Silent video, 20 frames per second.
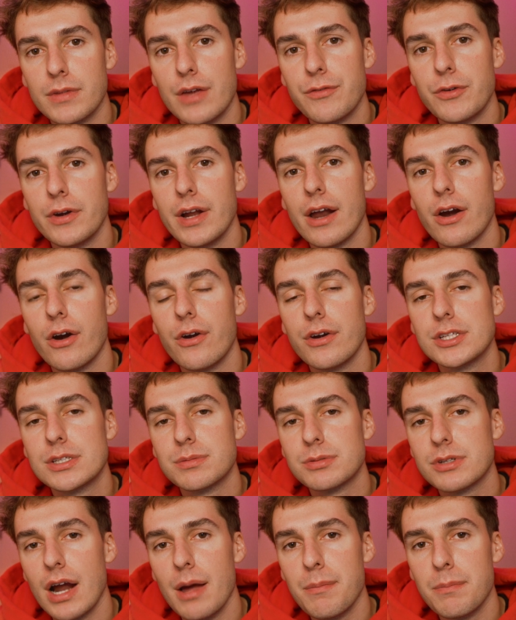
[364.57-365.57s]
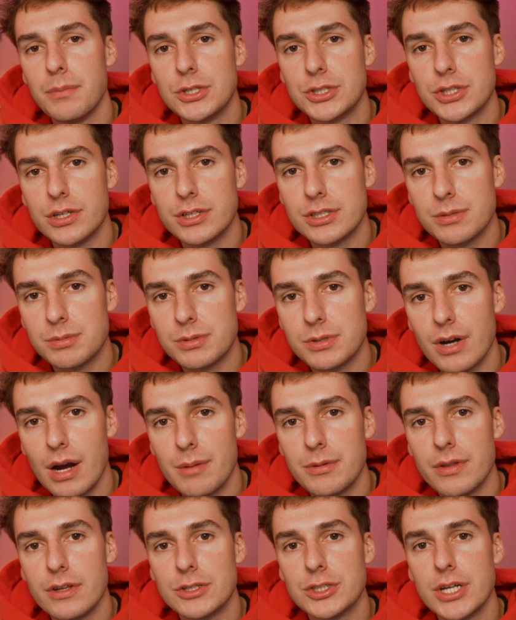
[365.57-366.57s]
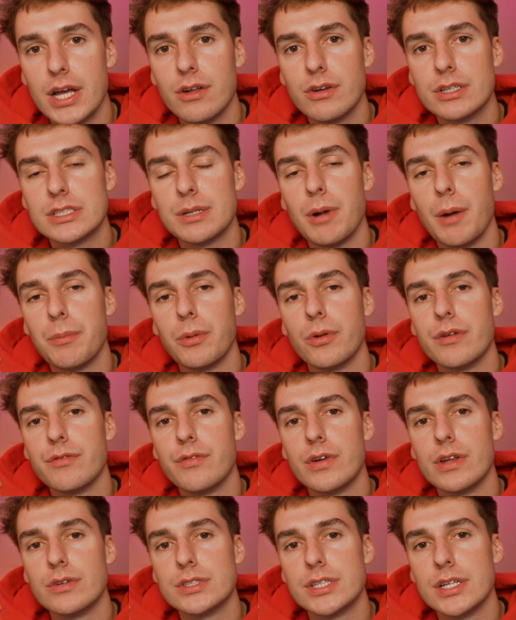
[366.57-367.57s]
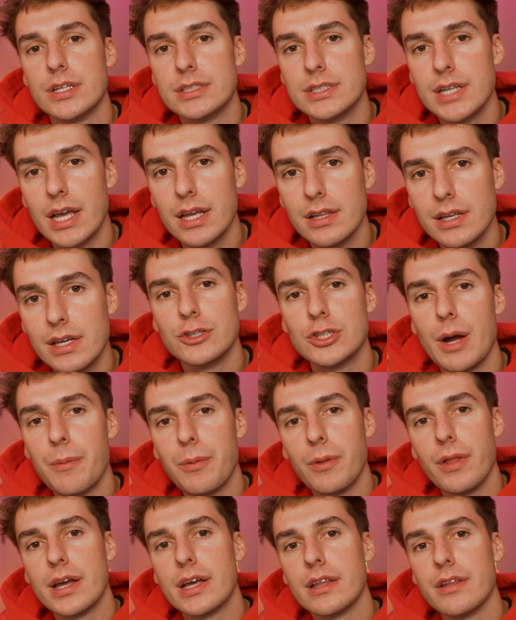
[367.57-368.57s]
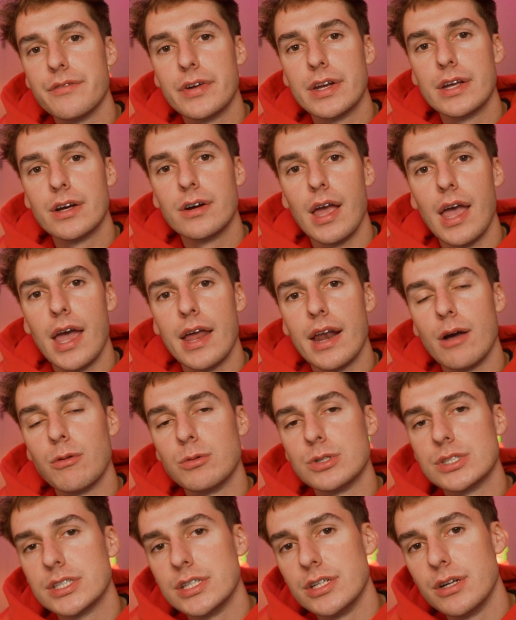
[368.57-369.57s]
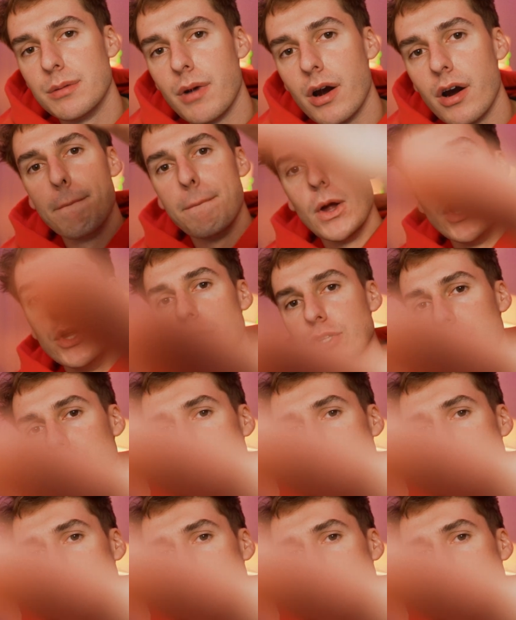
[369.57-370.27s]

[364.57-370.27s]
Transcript: If you're not already subscribed, be sure to subscribe to the channel because I'm uploading videos here daily. Drop a like on the video and I will see you tomorrow. Peace.